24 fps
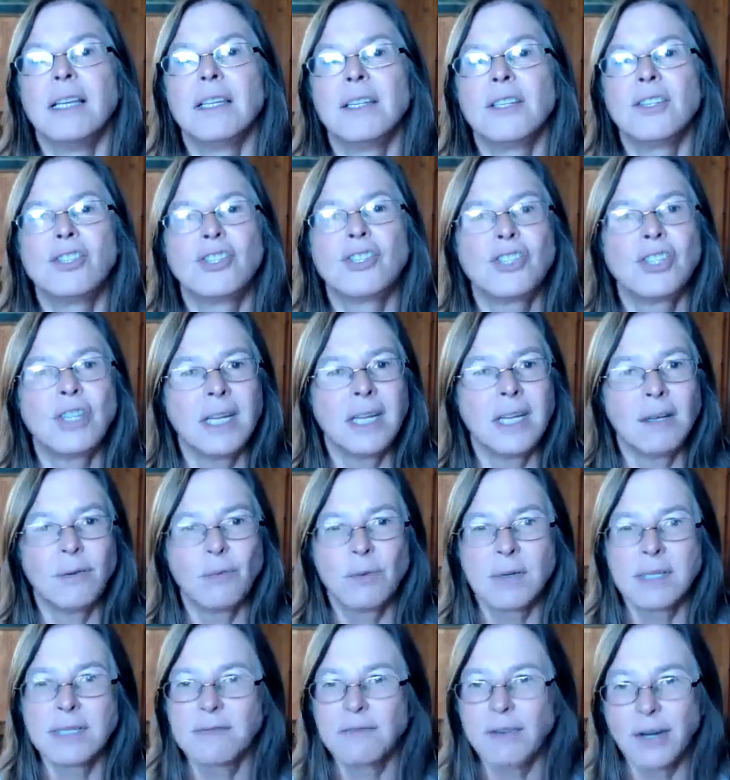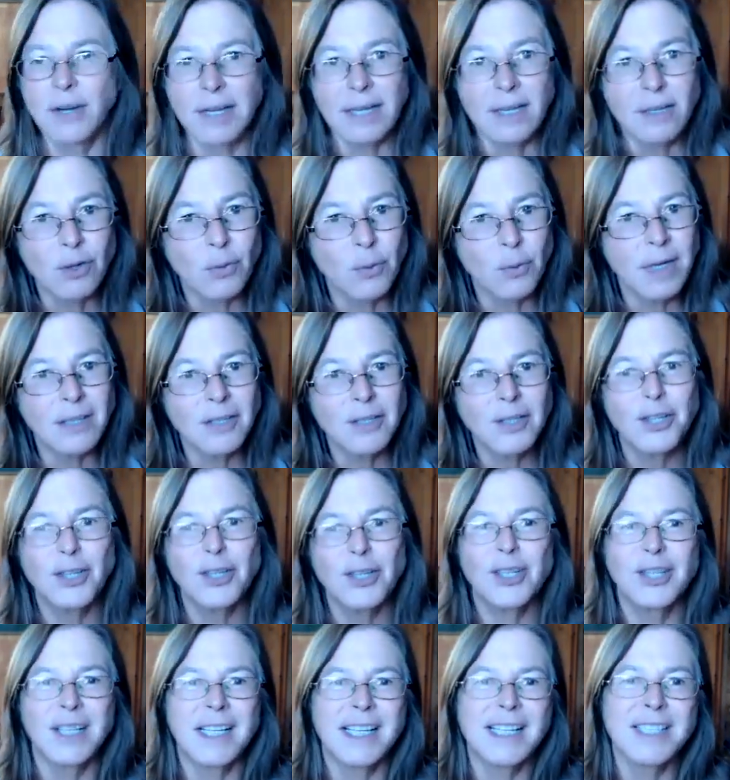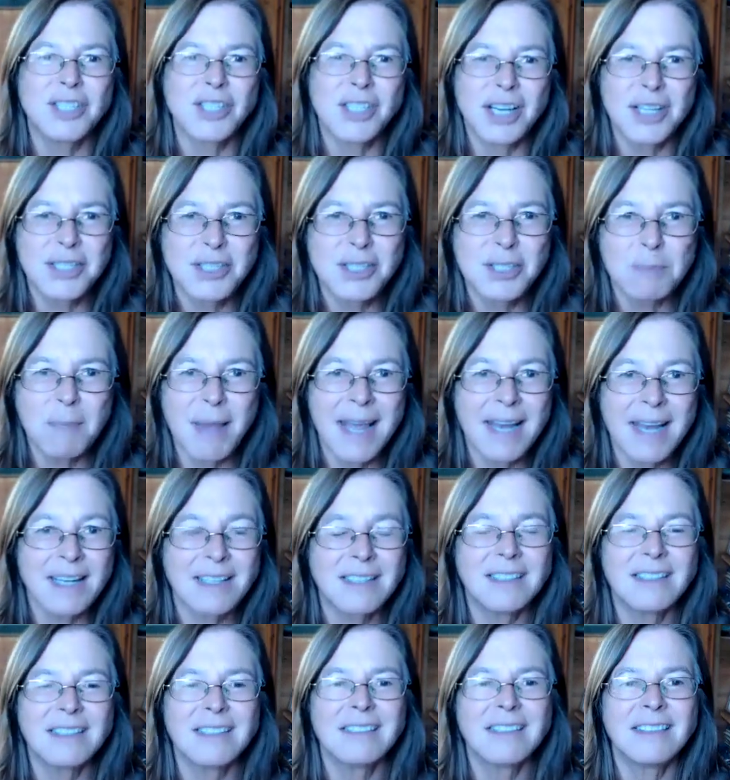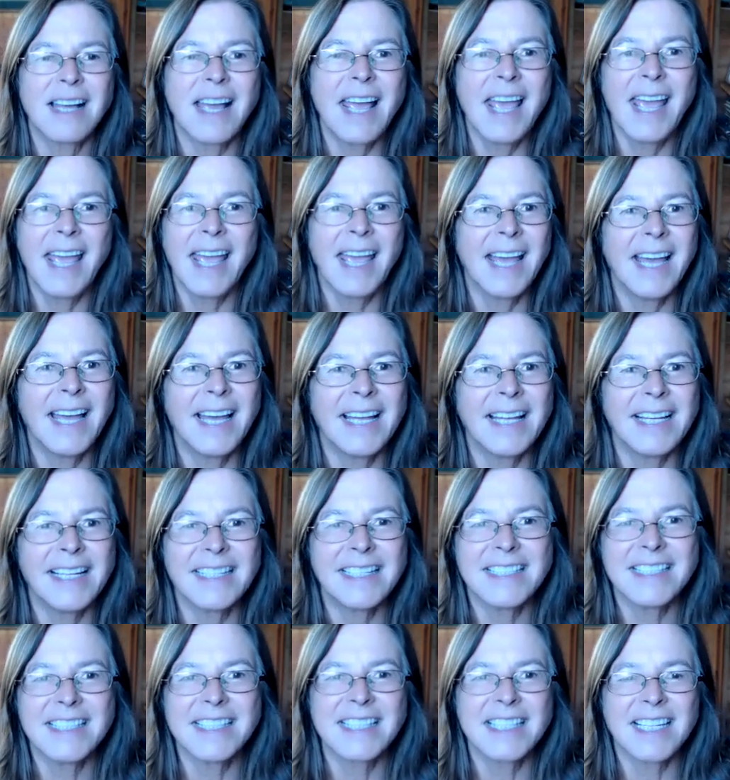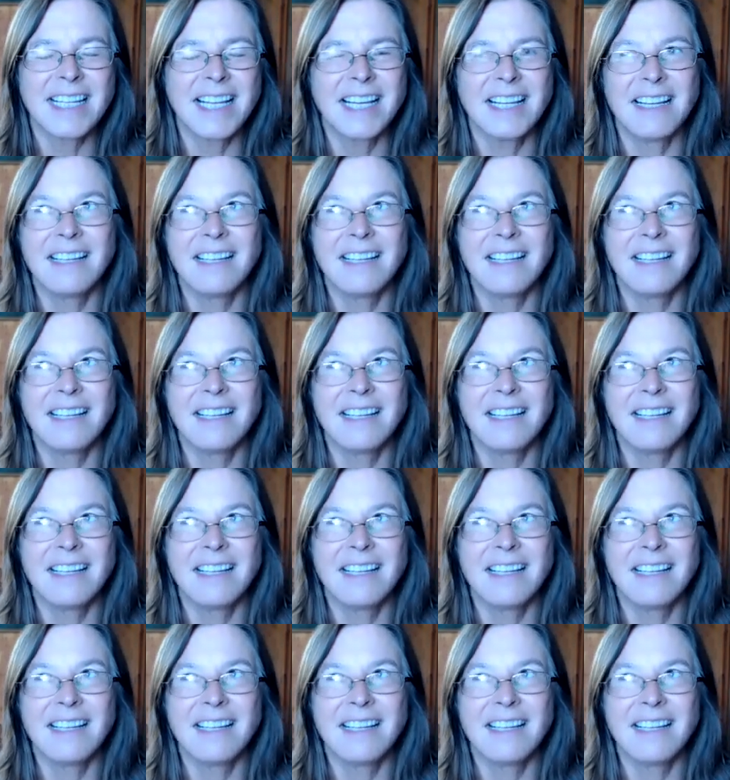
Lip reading: she was very critical and judgmental, and